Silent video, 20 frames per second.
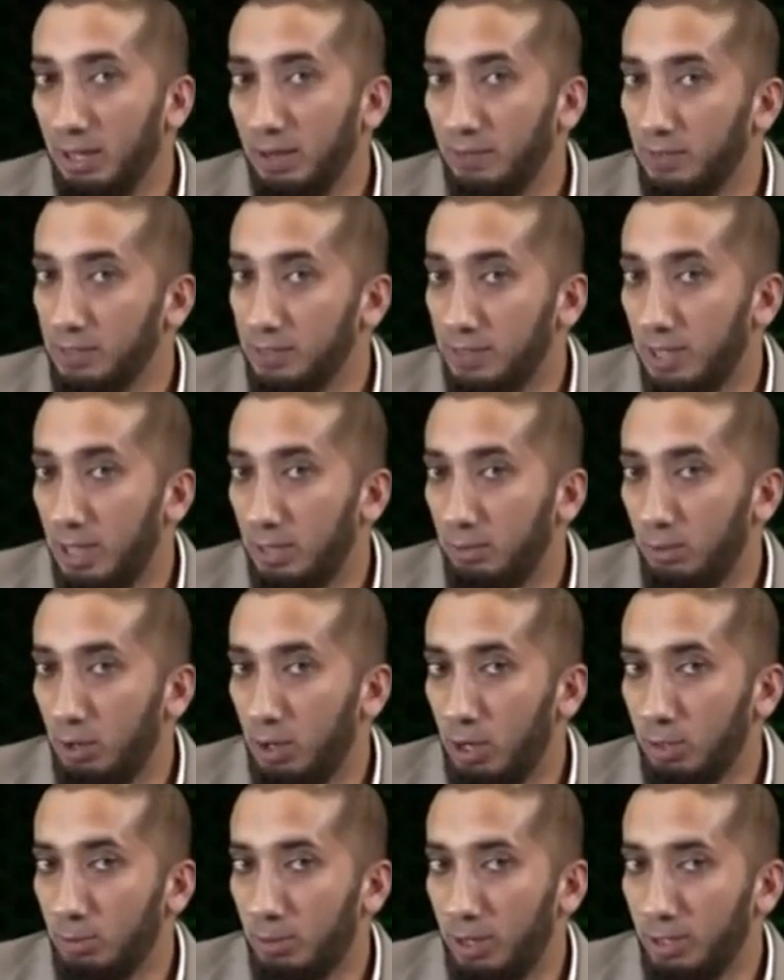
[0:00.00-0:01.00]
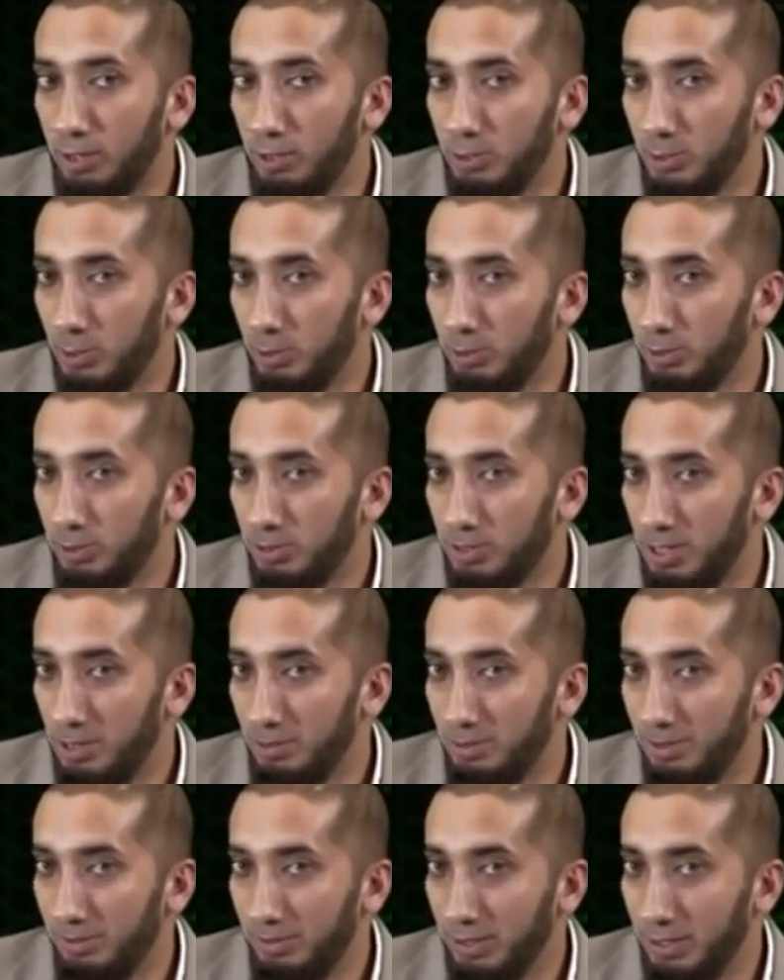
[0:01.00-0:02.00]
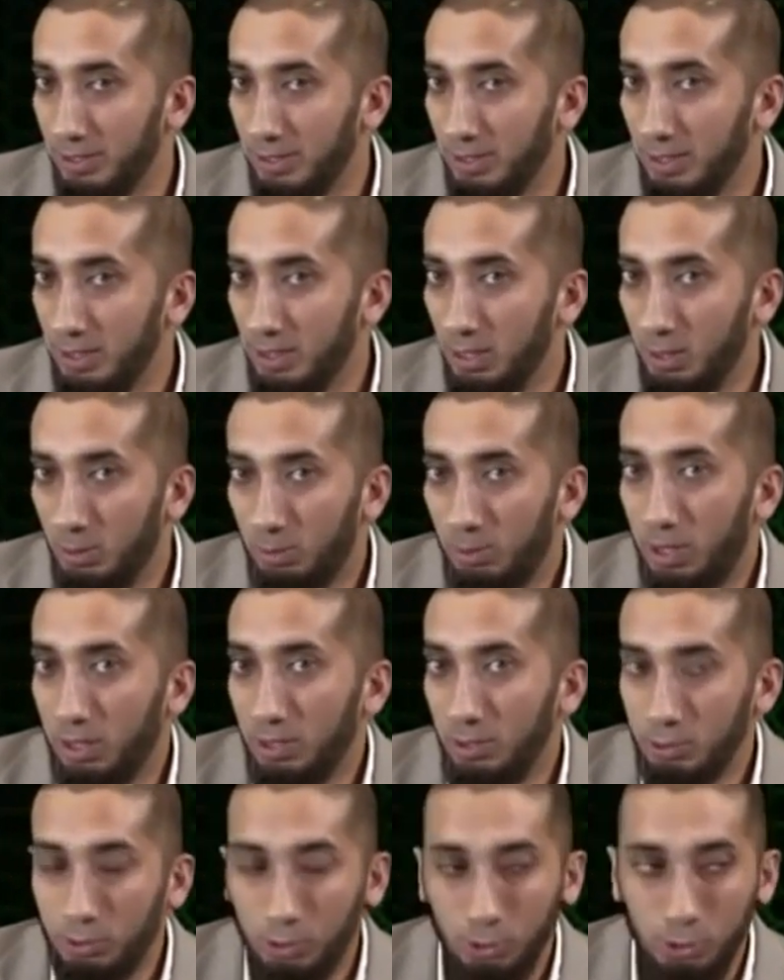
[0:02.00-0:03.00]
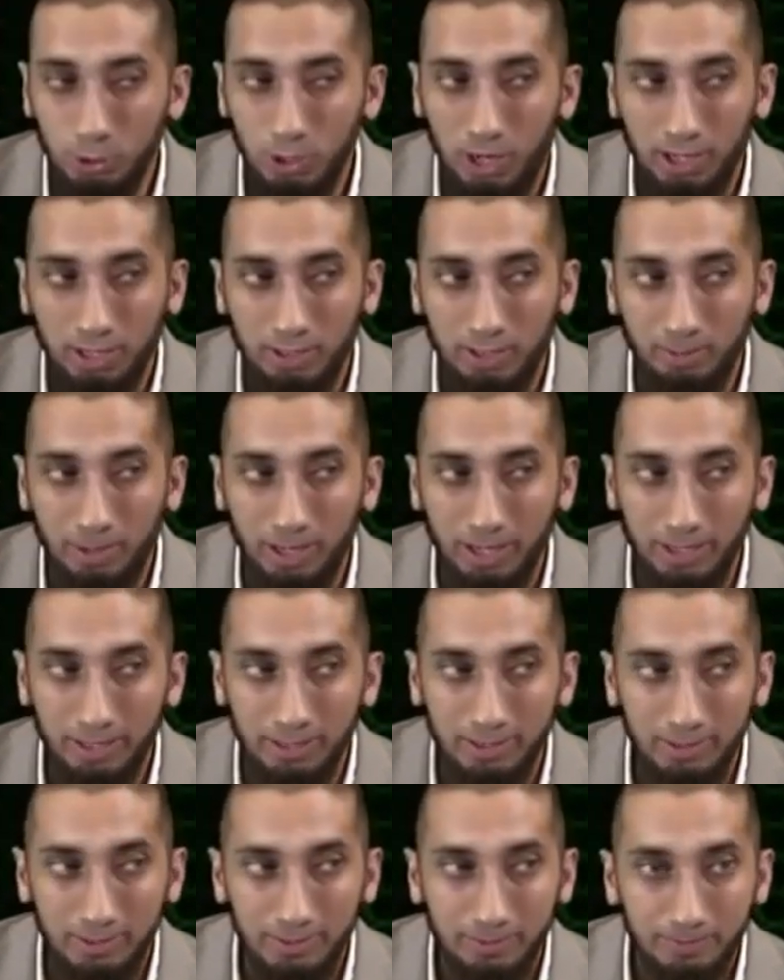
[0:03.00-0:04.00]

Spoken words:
If it's not wrong, why are you so ashamed of it? Why are you so shocked by it?